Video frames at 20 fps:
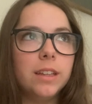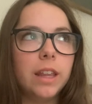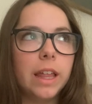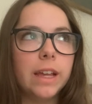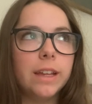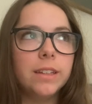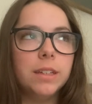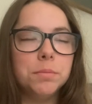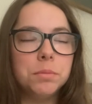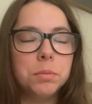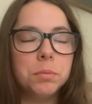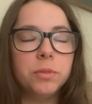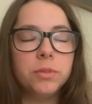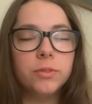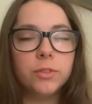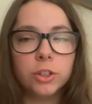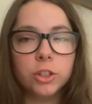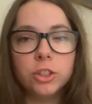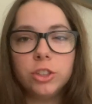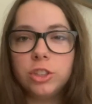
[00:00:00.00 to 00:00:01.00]
like symptoms
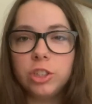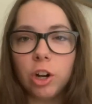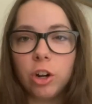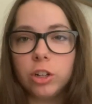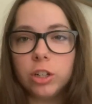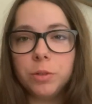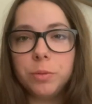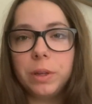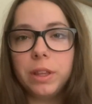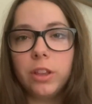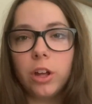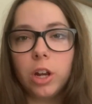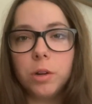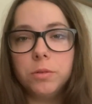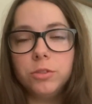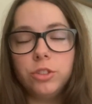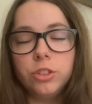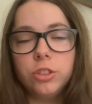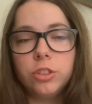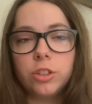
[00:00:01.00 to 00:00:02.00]
first started, we thought it
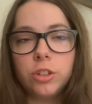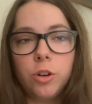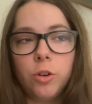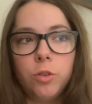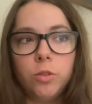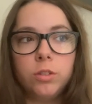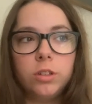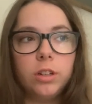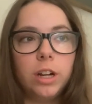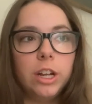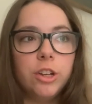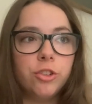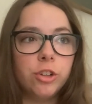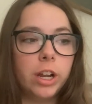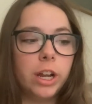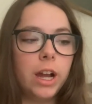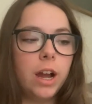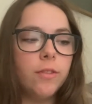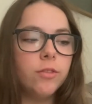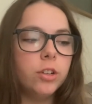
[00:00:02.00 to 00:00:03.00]
was just a cold. I
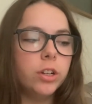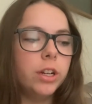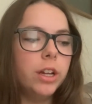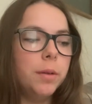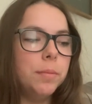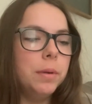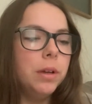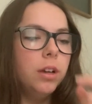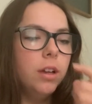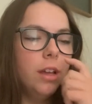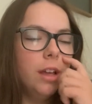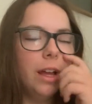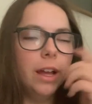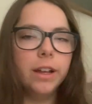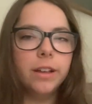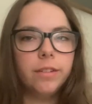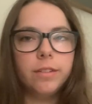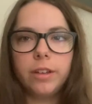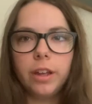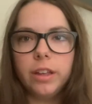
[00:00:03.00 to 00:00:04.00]
drank after him
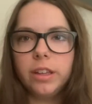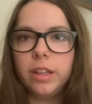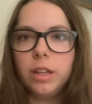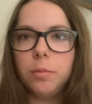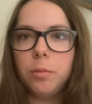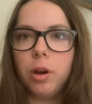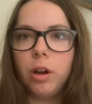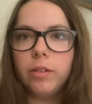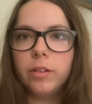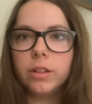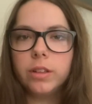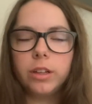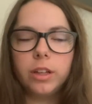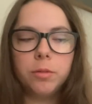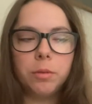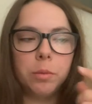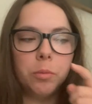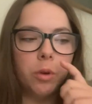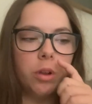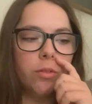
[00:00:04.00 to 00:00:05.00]
and kissed him. Obviously, he's
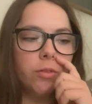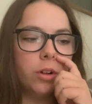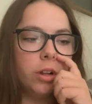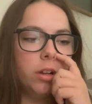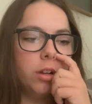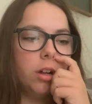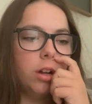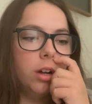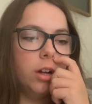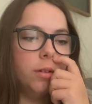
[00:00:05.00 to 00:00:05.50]
my boyfriend.